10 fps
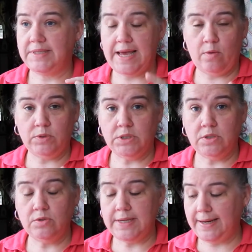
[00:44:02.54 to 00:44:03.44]
that was a
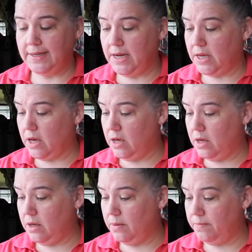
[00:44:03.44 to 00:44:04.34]
new technique.
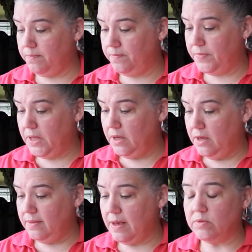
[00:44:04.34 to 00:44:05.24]
Um,
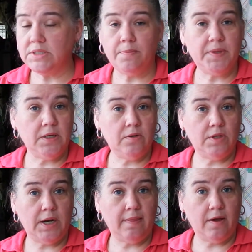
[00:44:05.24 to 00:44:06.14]
that was something new
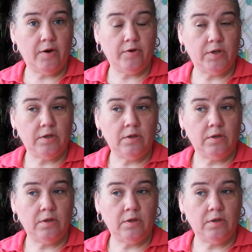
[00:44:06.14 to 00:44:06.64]
that I learned.